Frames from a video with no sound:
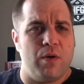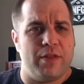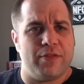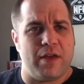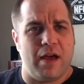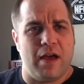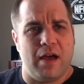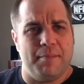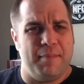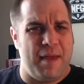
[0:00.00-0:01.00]
with
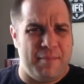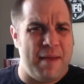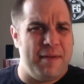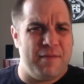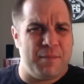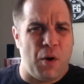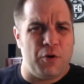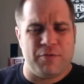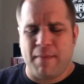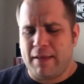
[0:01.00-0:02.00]
uh, maybe even
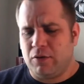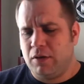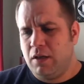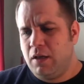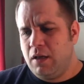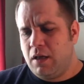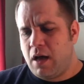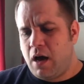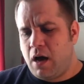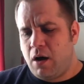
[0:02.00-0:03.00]
post metal
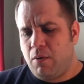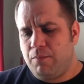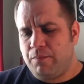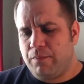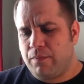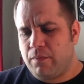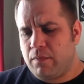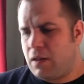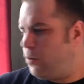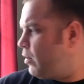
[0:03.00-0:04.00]
um,
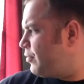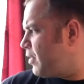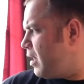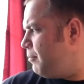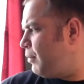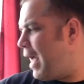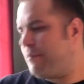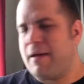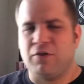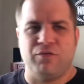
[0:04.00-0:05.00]
with uh,
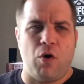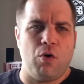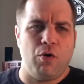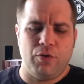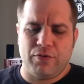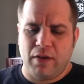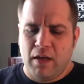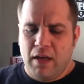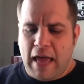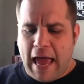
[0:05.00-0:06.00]
black metal vocals,
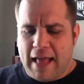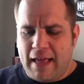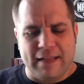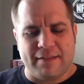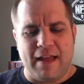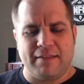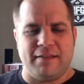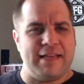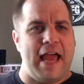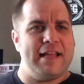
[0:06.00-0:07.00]
and, and, it's not
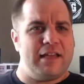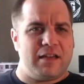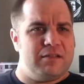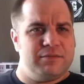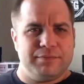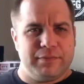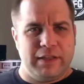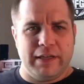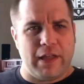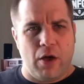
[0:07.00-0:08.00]
satanic,
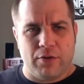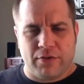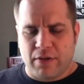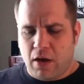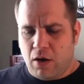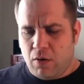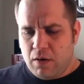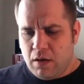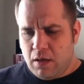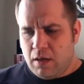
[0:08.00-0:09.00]
you know. So
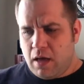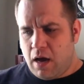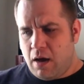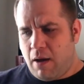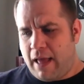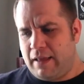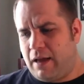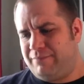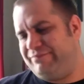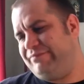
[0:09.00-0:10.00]
uh,
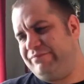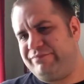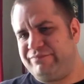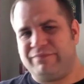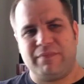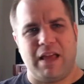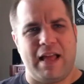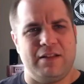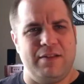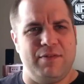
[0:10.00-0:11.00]
I
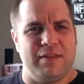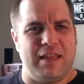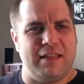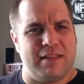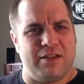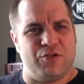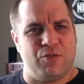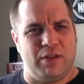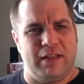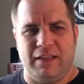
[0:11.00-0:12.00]
I don't even think that it's
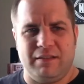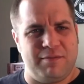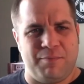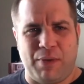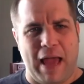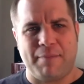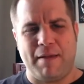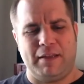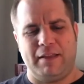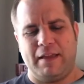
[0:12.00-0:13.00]
really black
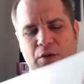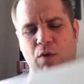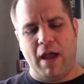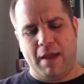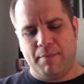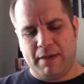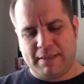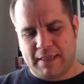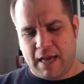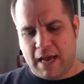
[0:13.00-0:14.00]
metal in any way.
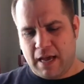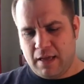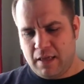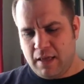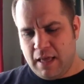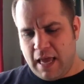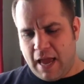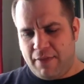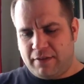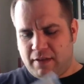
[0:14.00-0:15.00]
But uh,
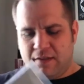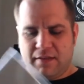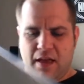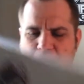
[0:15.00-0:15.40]
and this is